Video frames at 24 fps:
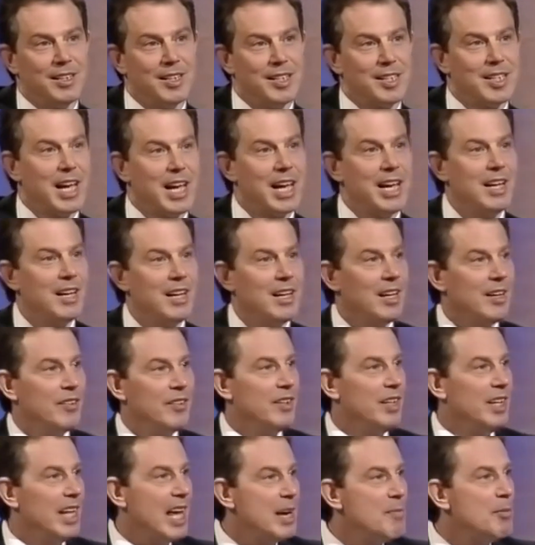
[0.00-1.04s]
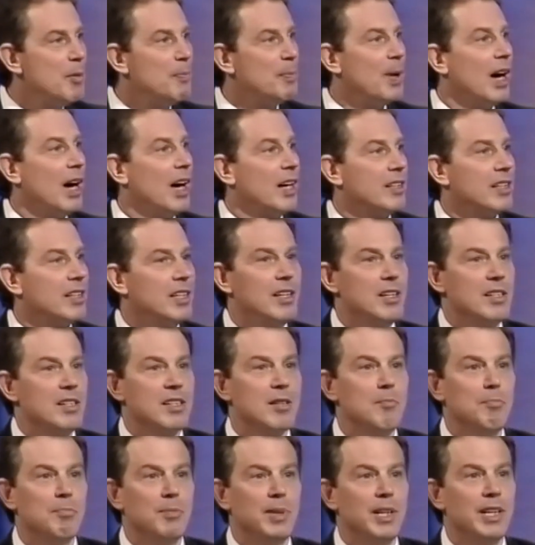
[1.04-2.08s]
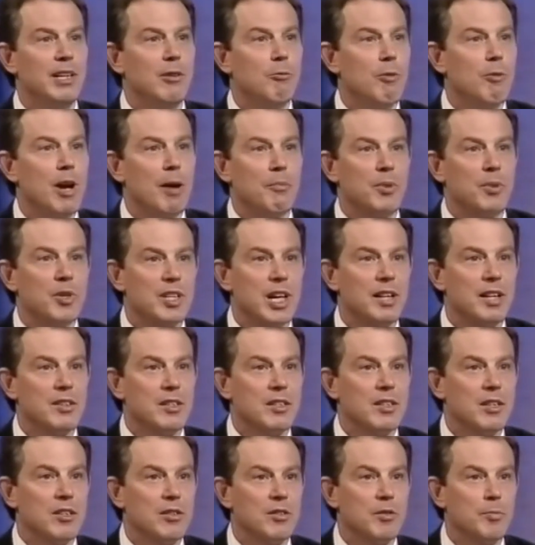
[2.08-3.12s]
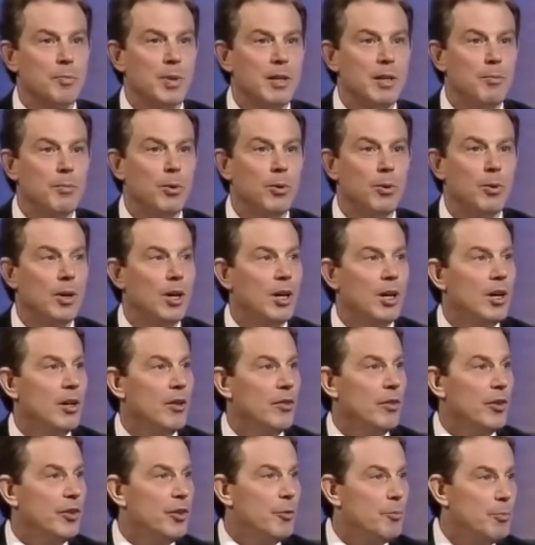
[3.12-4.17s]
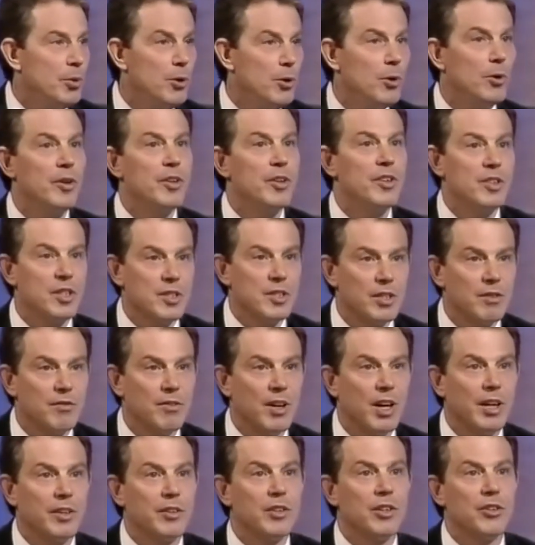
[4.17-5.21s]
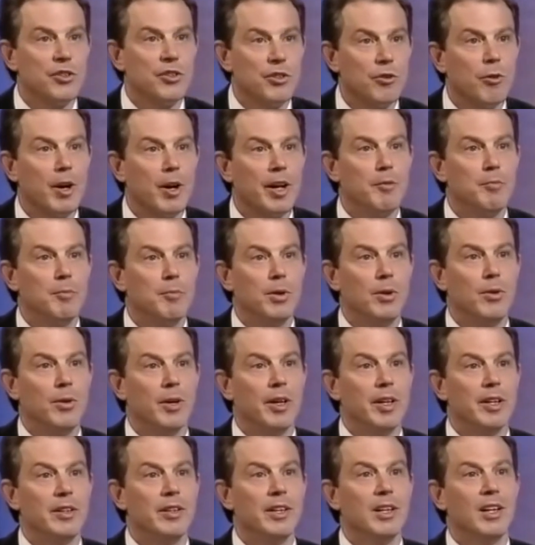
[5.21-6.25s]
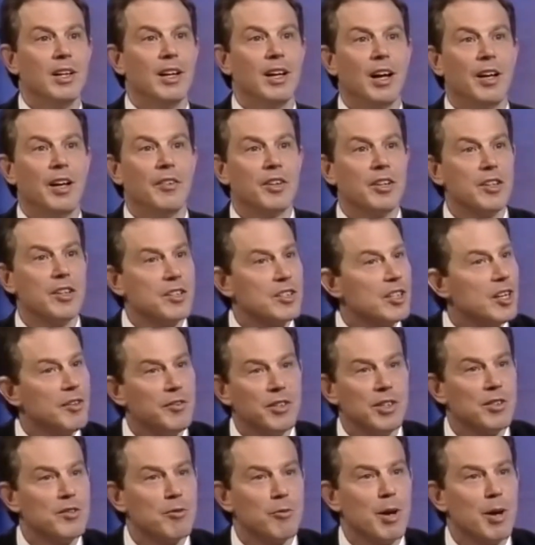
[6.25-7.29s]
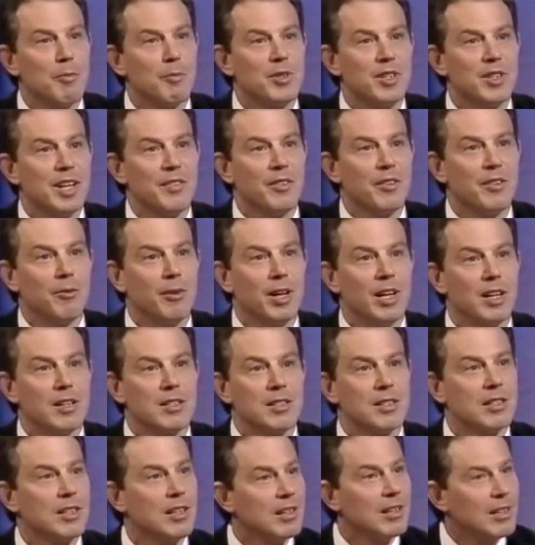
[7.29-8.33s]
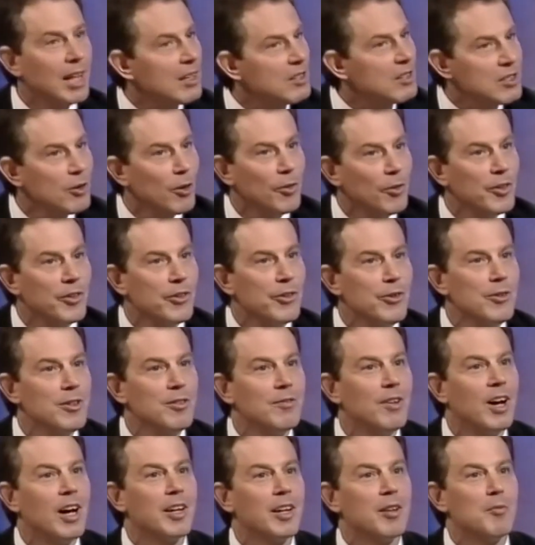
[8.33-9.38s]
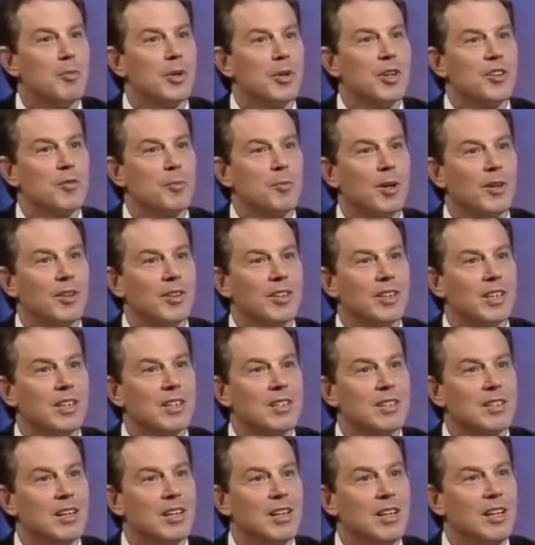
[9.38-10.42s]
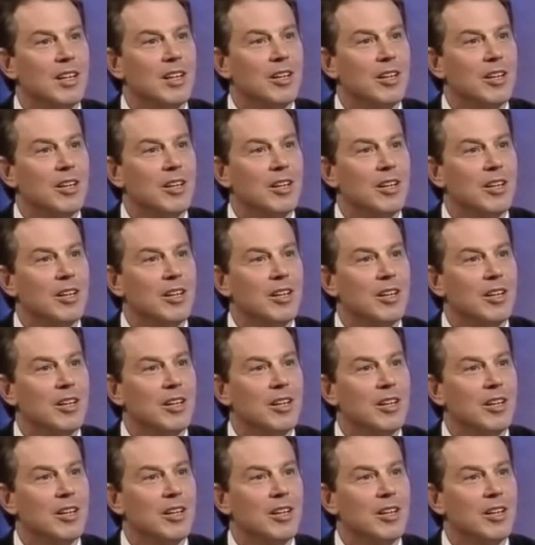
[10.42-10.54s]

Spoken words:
to say the Labour Party simply represents those people that are poor and disadvantaged or unemployed, and the Conservatives represent the rest. That's not the true divide in British politics.